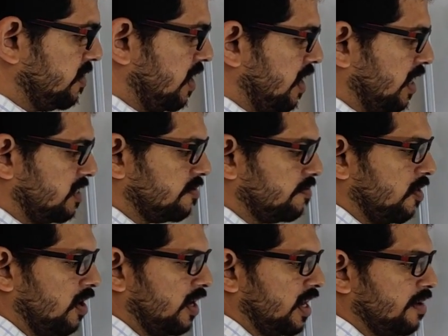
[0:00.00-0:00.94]
J at
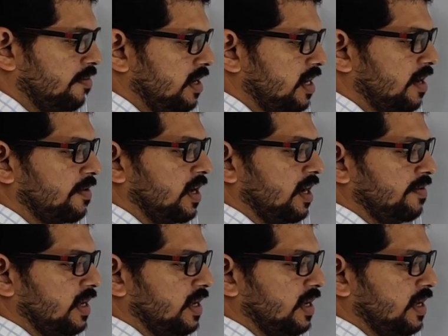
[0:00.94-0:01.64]
small time interval,